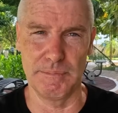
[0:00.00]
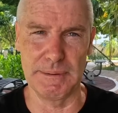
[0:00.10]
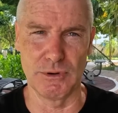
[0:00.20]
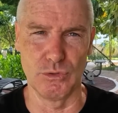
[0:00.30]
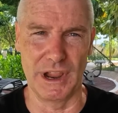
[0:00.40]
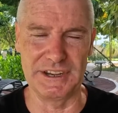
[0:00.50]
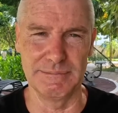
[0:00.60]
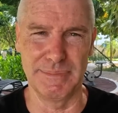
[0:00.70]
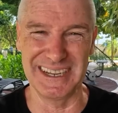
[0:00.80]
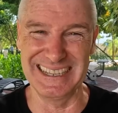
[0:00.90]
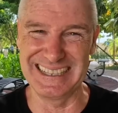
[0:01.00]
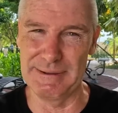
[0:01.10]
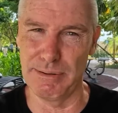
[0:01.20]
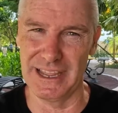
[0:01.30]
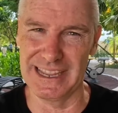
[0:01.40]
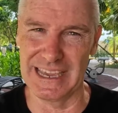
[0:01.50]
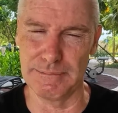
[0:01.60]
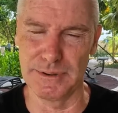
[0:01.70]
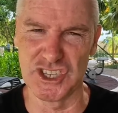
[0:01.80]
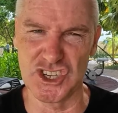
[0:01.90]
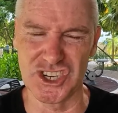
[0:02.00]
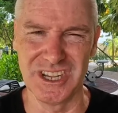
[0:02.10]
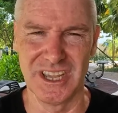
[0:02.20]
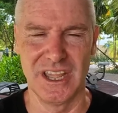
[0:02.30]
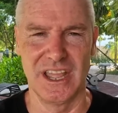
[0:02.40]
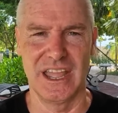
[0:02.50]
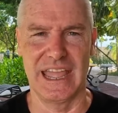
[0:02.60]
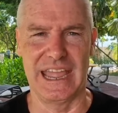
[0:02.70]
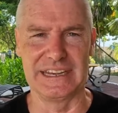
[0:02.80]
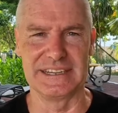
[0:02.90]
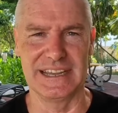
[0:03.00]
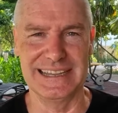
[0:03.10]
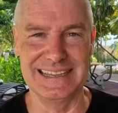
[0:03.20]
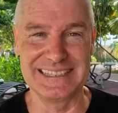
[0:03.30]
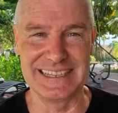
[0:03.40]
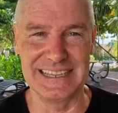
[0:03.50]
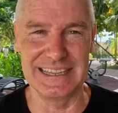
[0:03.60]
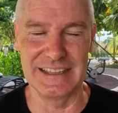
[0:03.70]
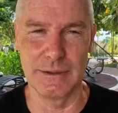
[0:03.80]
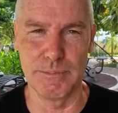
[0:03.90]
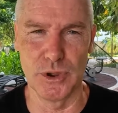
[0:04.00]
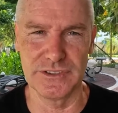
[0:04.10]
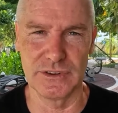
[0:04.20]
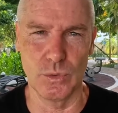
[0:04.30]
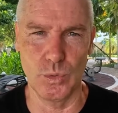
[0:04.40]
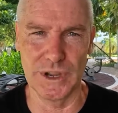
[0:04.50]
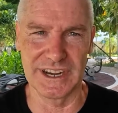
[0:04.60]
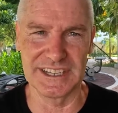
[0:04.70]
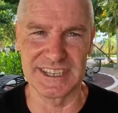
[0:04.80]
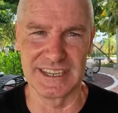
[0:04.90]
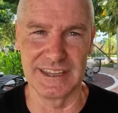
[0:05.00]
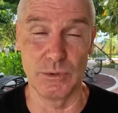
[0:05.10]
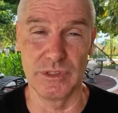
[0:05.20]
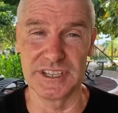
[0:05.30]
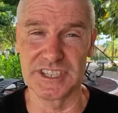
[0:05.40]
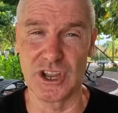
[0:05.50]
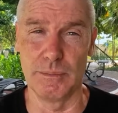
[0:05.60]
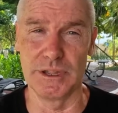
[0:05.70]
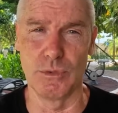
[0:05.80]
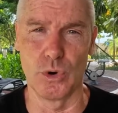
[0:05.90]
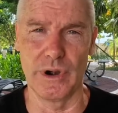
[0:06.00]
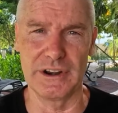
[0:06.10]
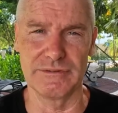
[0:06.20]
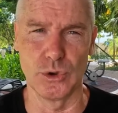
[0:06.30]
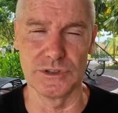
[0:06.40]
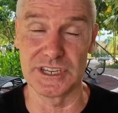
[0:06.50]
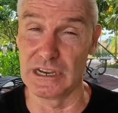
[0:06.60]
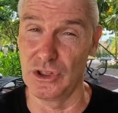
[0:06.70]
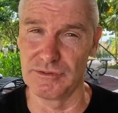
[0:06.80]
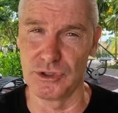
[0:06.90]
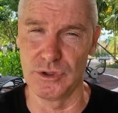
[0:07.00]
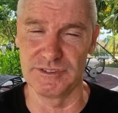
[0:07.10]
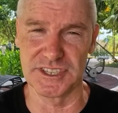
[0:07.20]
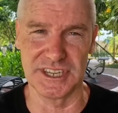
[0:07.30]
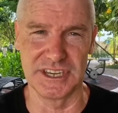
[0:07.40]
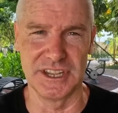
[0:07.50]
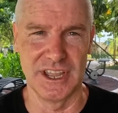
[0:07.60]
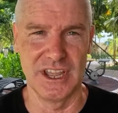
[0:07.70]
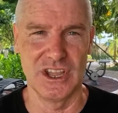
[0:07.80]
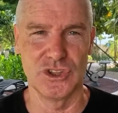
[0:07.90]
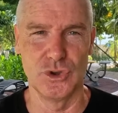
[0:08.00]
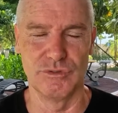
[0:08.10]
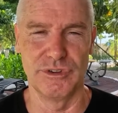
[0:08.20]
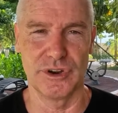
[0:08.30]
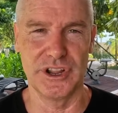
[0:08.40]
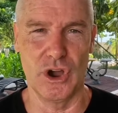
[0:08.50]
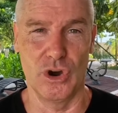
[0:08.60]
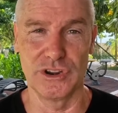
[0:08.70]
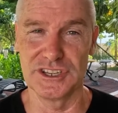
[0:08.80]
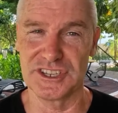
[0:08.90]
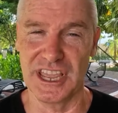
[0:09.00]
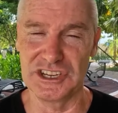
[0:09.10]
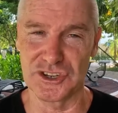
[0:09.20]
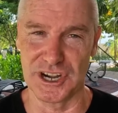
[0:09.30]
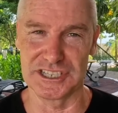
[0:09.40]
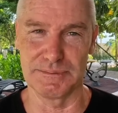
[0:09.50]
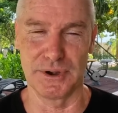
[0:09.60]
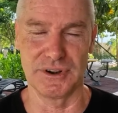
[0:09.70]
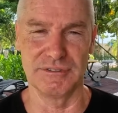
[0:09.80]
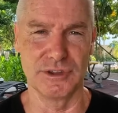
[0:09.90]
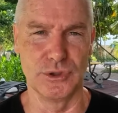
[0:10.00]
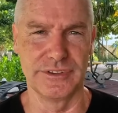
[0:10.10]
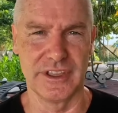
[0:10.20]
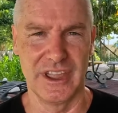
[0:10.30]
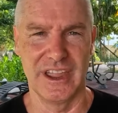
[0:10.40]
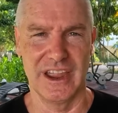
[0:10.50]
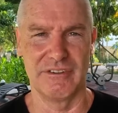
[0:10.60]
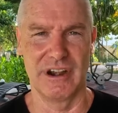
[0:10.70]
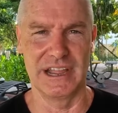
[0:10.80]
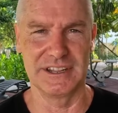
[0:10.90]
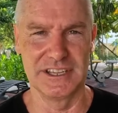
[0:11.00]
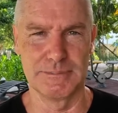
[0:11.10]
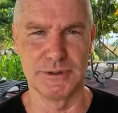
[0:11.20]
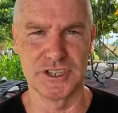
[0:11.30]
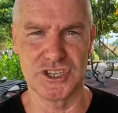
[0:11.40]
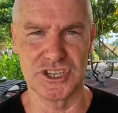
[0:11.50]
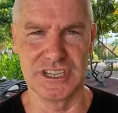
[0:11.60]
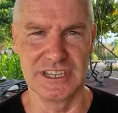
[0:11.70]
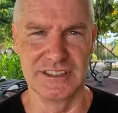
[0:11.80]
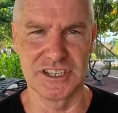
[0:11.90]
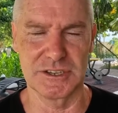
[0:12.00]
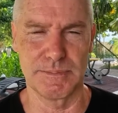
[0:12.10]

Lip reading: of people rate him, but is he playing out of position? And is he the person we're going to see in there with this Salman Morad, of course? And a lot of you have said your very honest and transparent views around his position in the